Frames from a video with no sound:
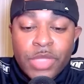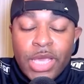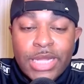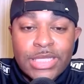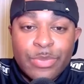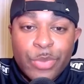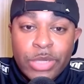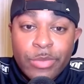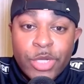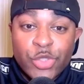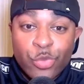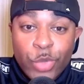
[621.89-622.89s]
and it's pretty
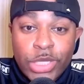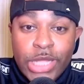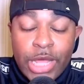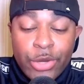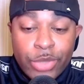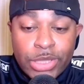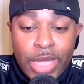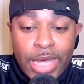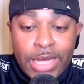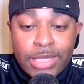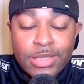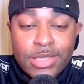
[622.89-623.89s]
much red light, green
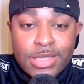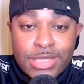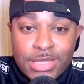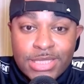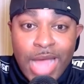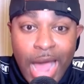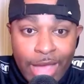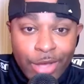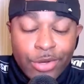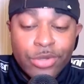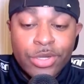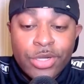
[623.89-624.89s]
light style.